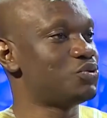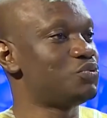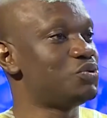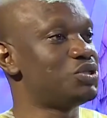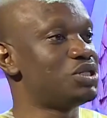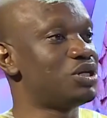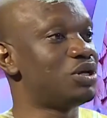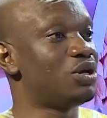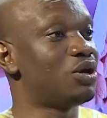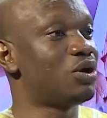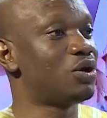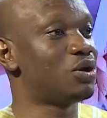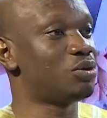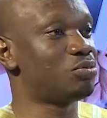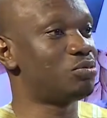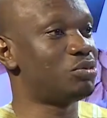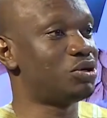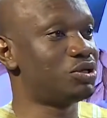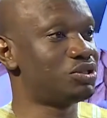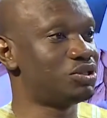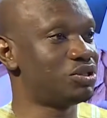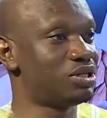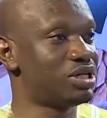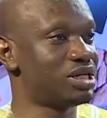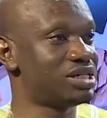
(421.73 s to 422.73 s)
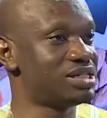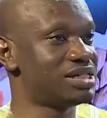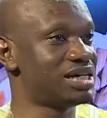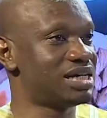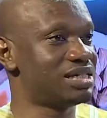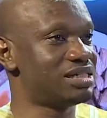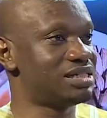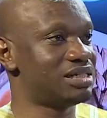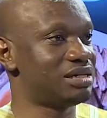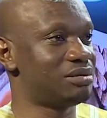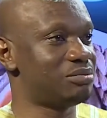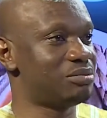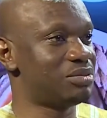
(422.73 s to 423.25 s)
with a lot more knowledge
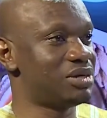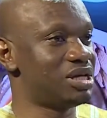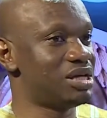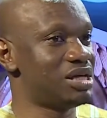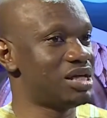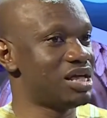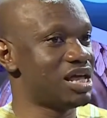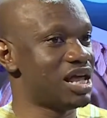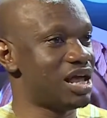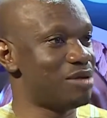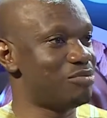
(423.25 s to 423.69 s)
and I